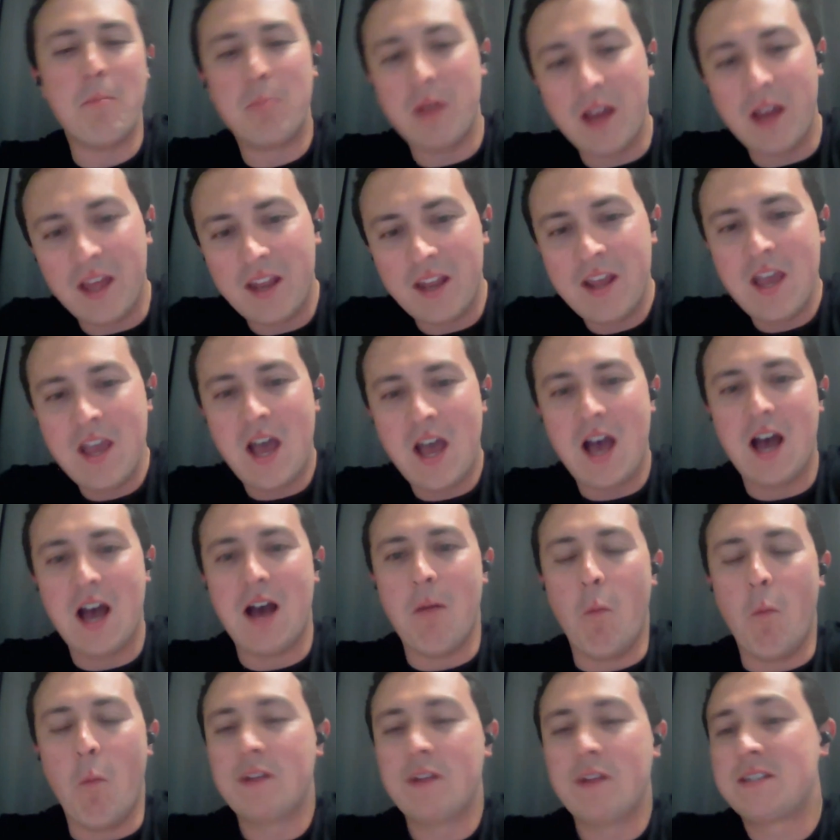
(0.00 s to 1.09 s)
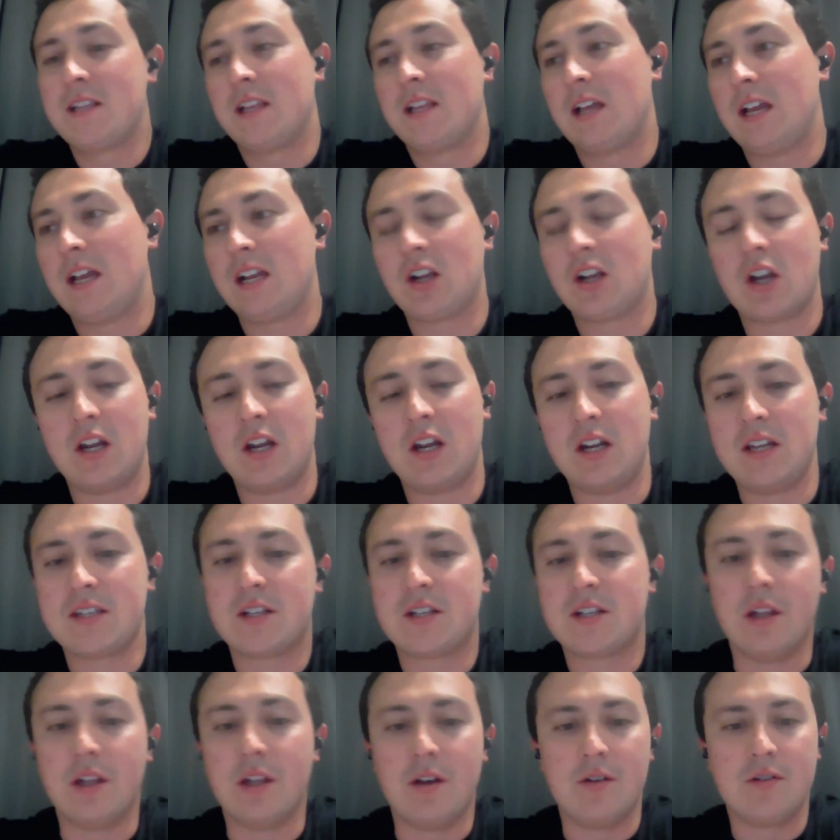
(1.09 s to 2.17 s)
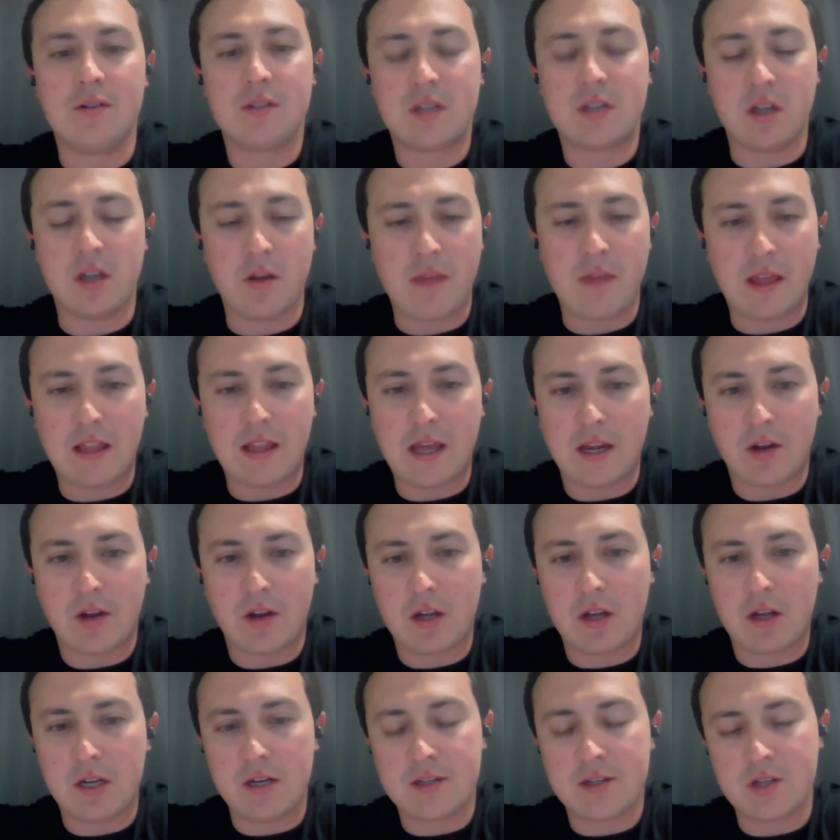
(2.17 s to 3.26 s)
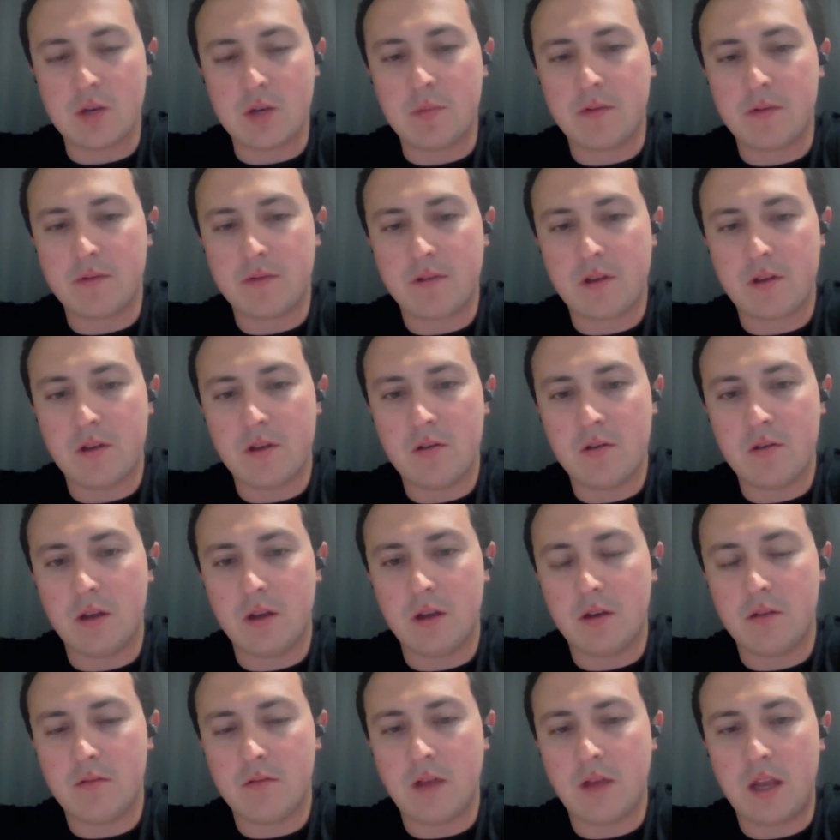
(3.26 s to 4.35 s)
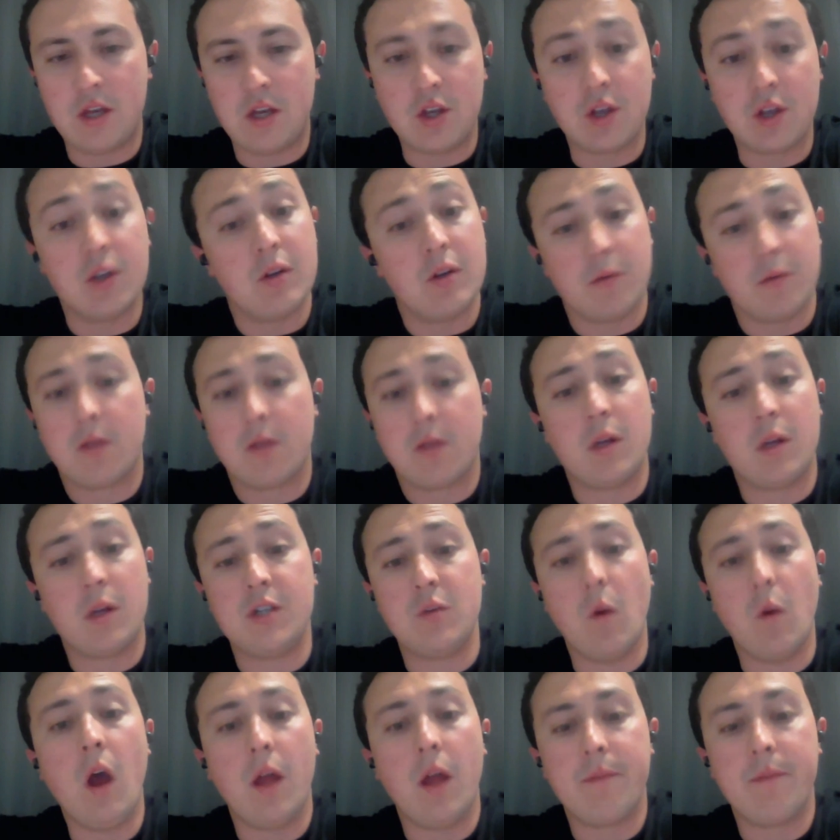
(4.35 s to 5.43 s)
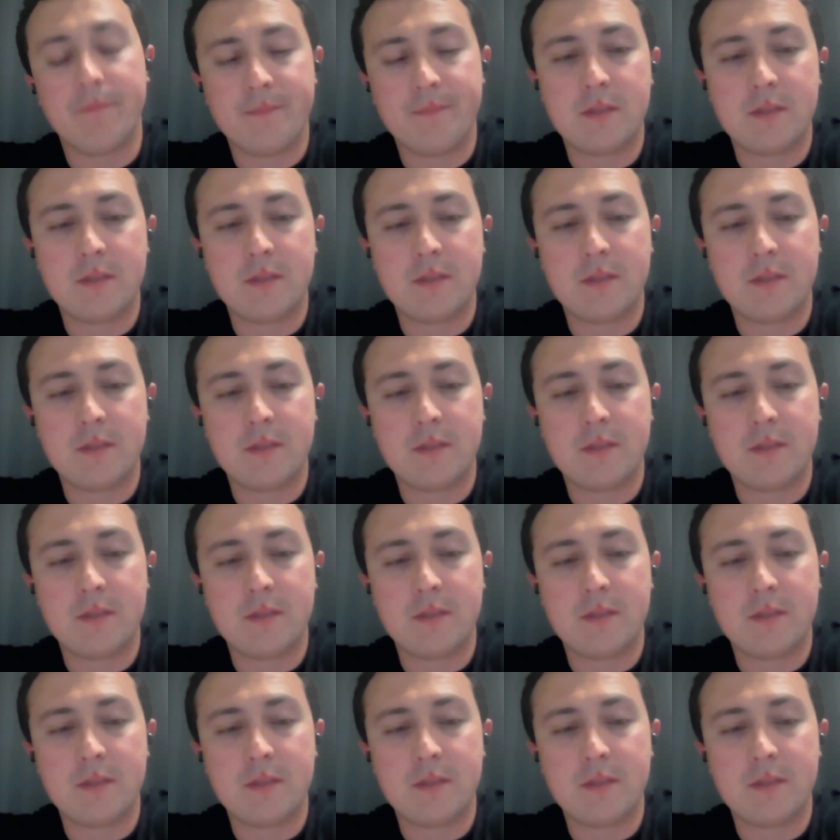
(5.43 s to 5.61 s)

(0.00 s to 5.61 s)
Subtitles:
But once the line of credit is closed, that line of credit is open for you, and you can do with it what you want.